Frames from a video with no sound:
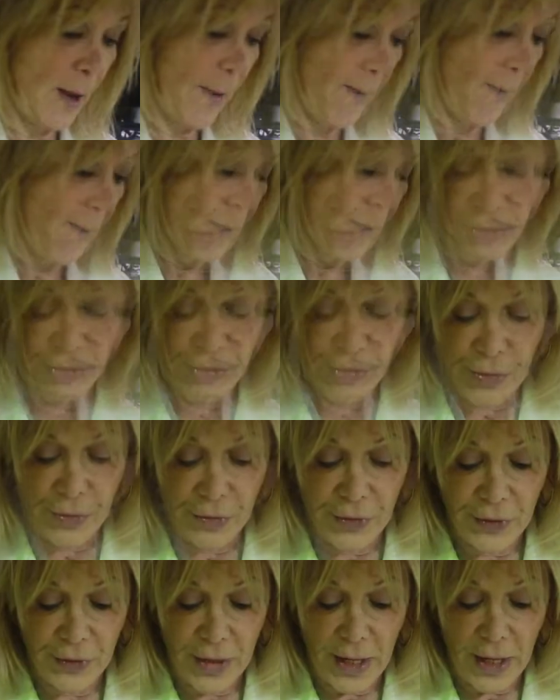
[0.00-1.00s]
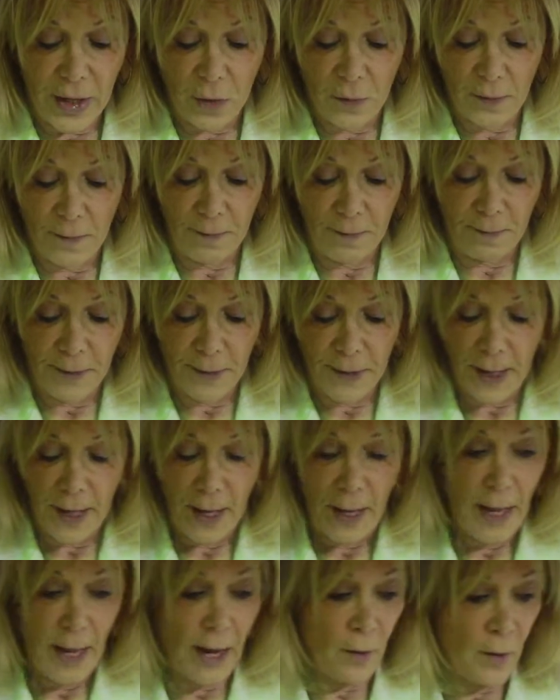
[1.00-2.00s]
I want to show you now
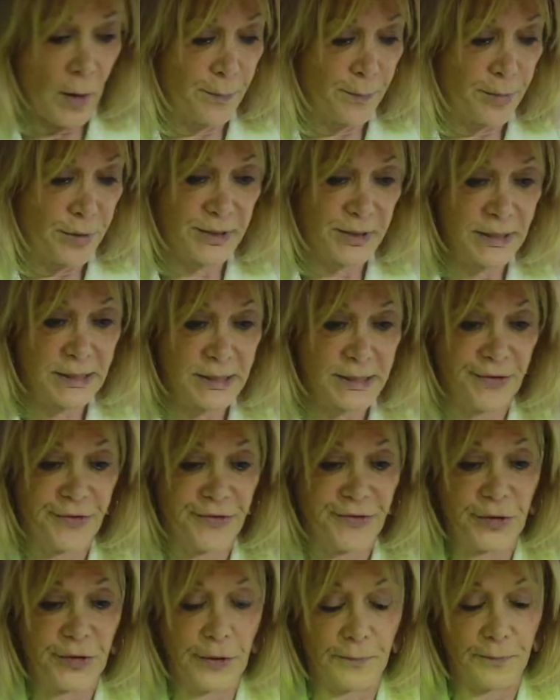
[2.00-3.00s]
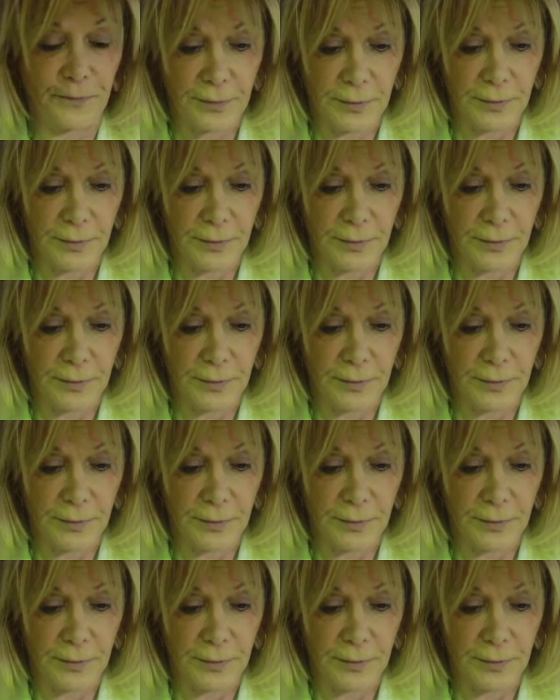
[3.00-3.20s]
how I put the seeds in.